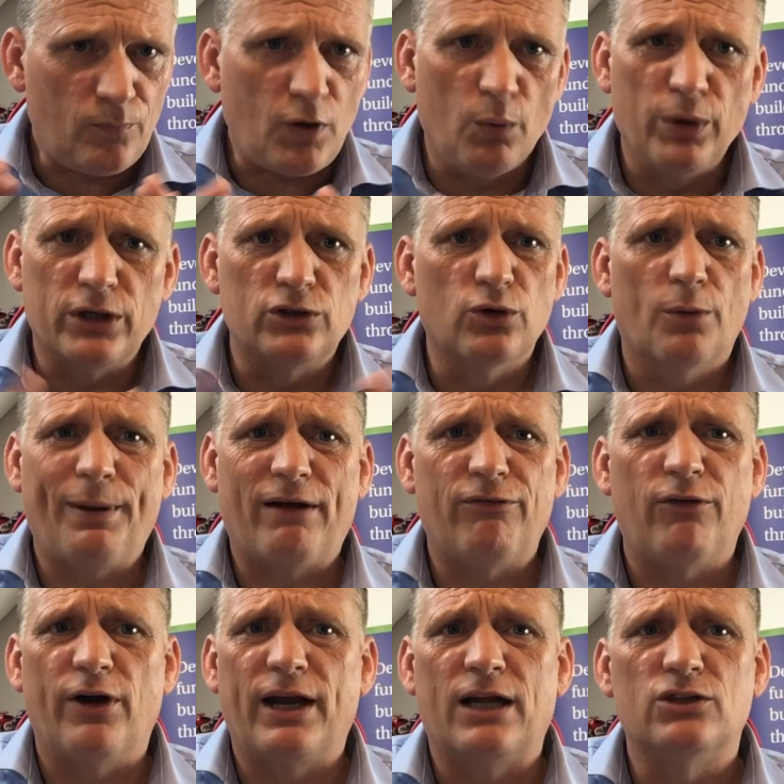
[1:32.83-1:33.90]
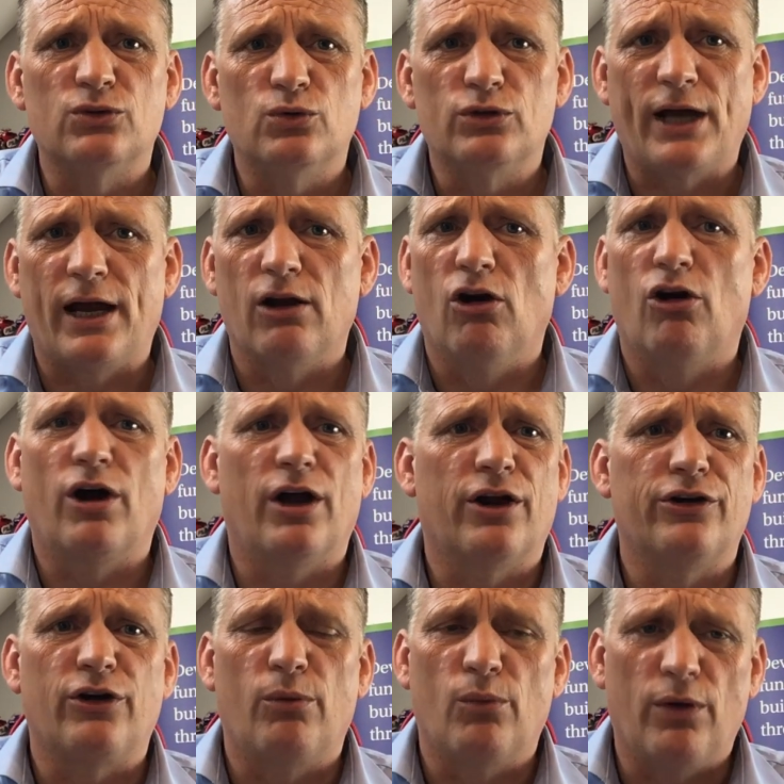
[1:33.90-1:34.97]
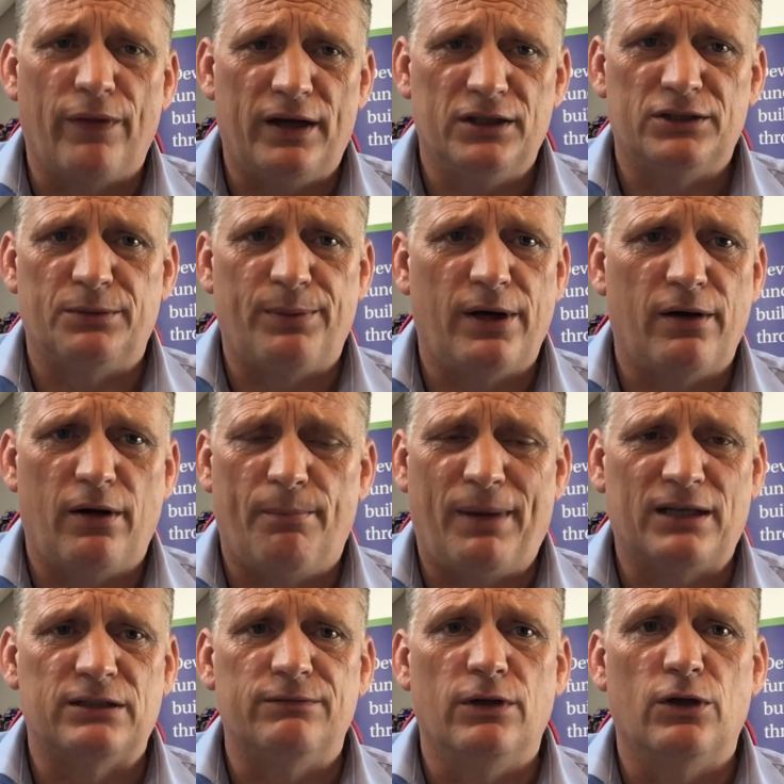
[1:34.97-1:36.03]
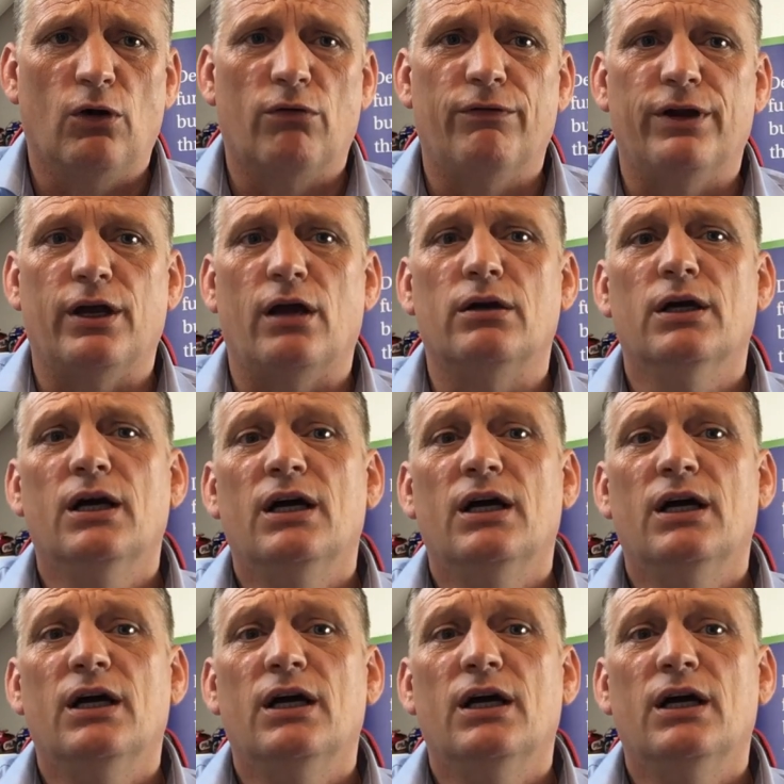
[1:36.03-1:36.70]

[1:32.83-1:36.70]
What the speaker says: We could talk about finance all day long, and I don't want this to be a massively long video.